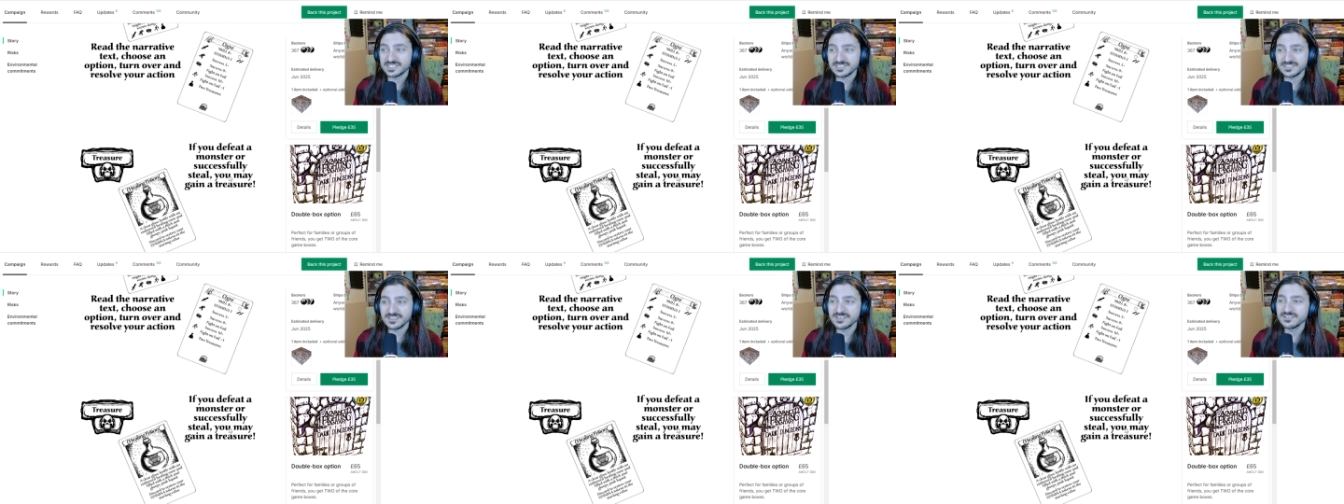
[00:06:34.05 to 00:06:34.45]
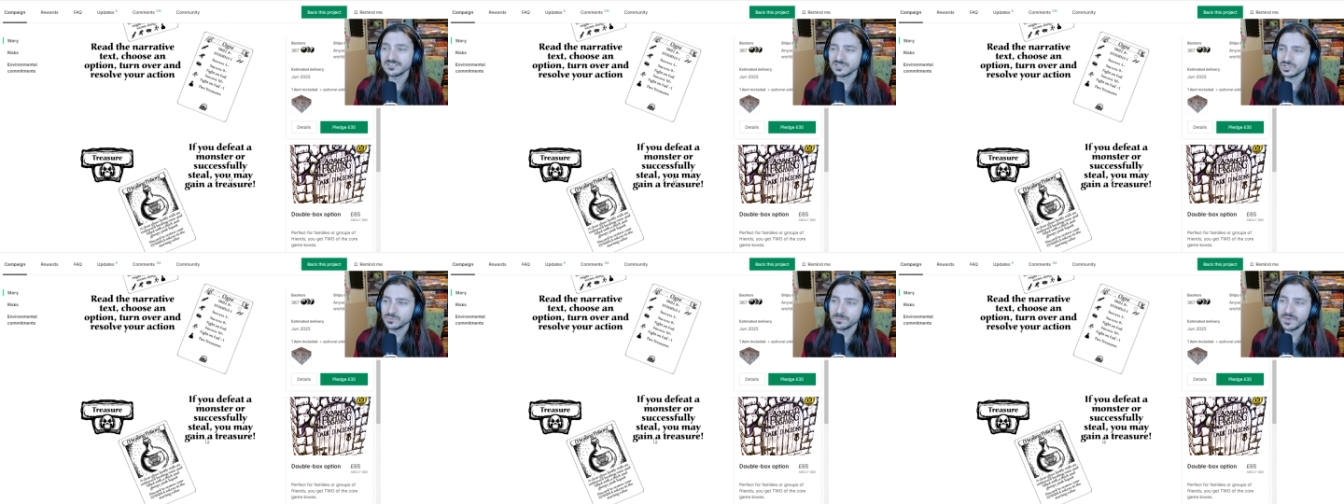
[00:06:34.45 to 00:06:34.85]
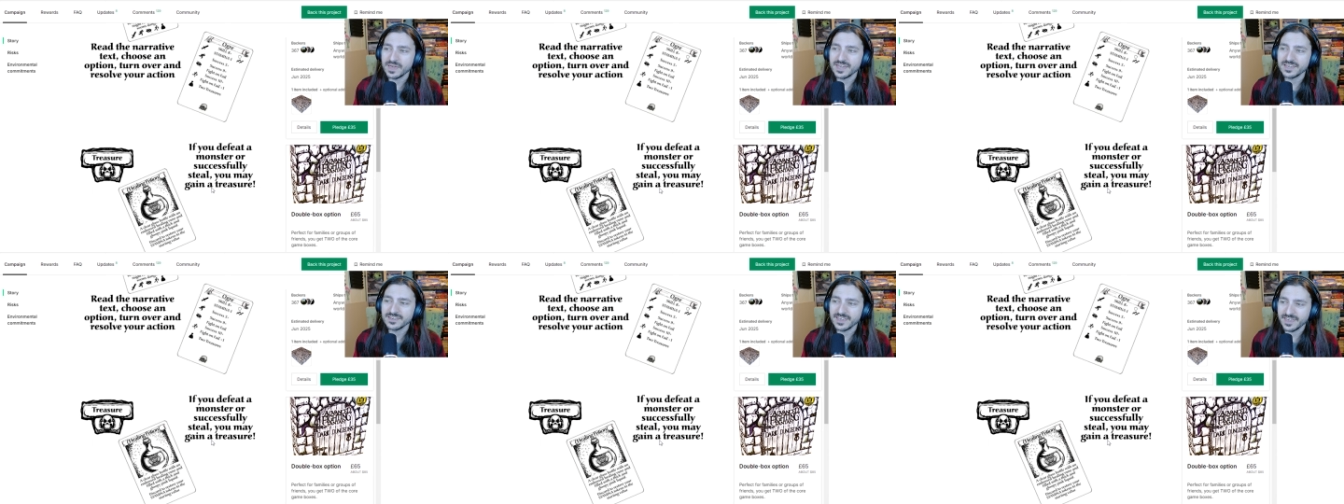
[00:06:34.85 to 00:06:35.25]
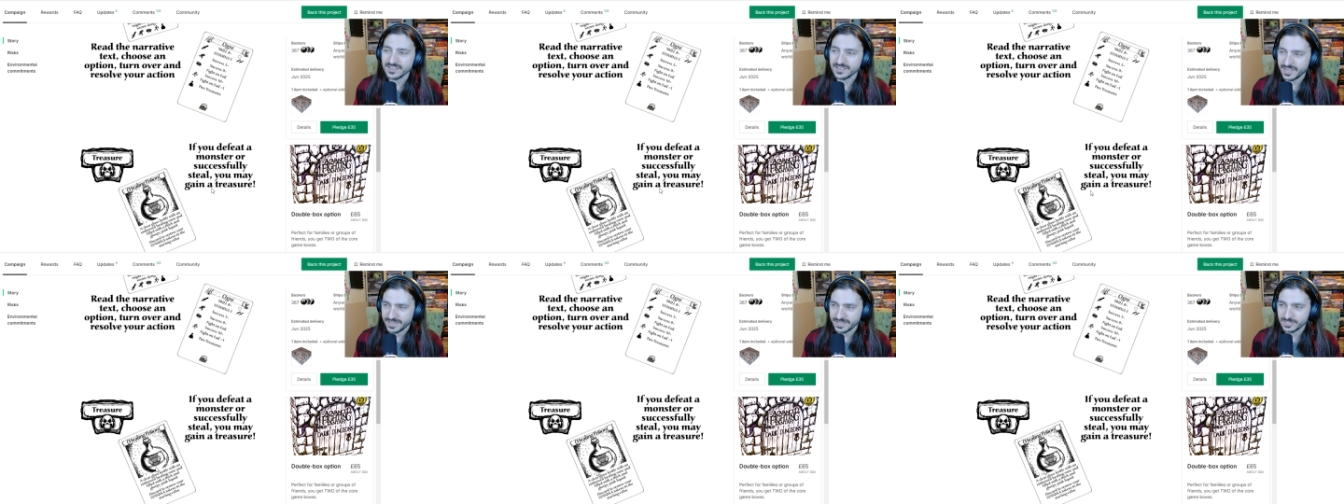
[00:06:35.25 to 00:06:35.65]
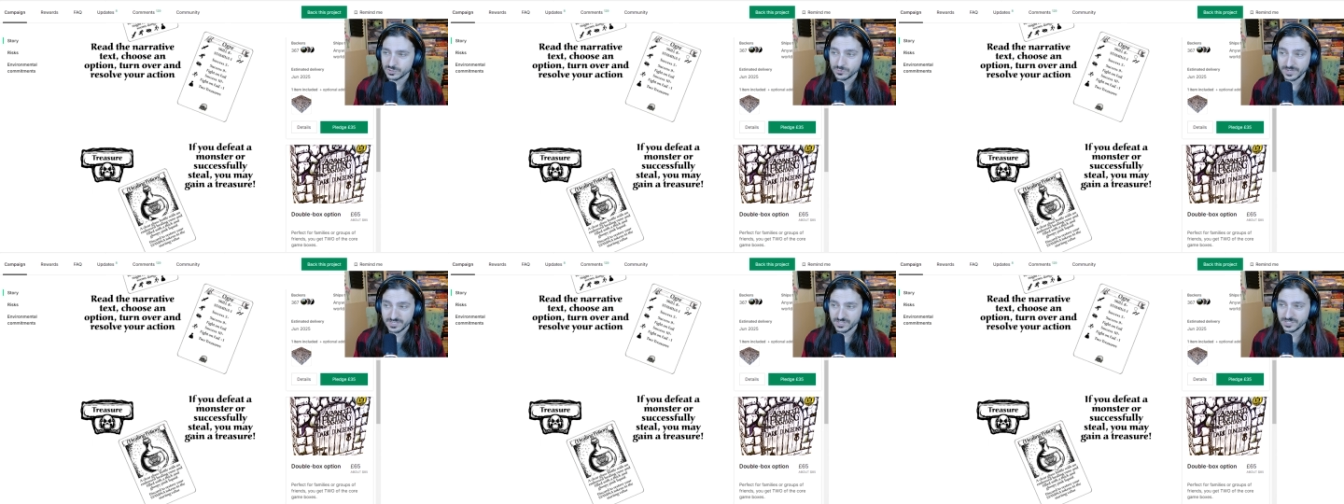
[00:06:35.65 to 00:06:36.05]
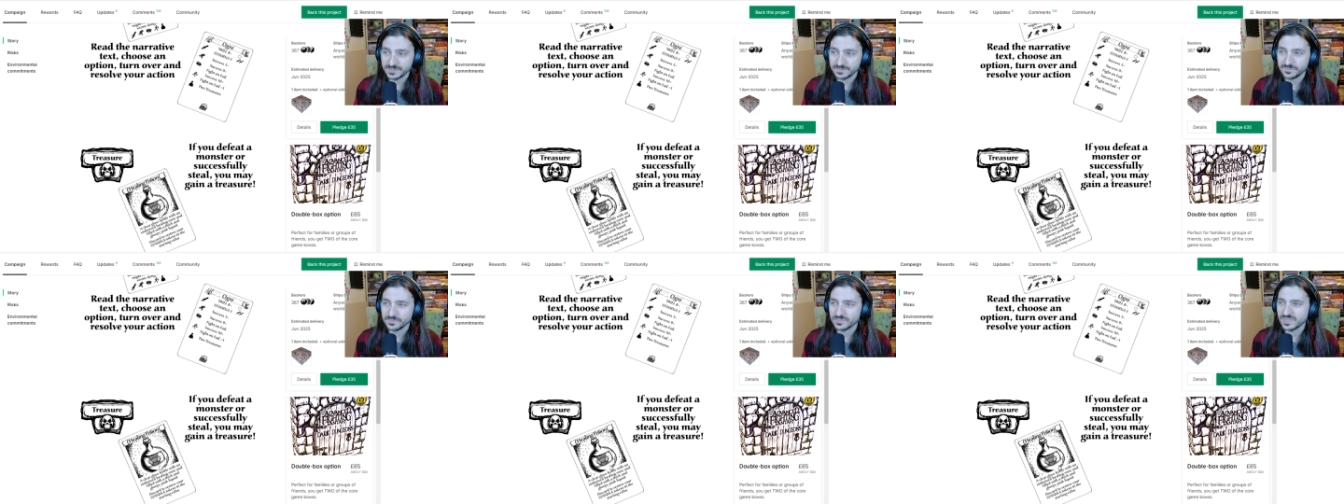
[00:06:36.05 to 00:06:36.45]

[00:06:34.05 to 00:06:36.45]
steal, you may gain a treasure.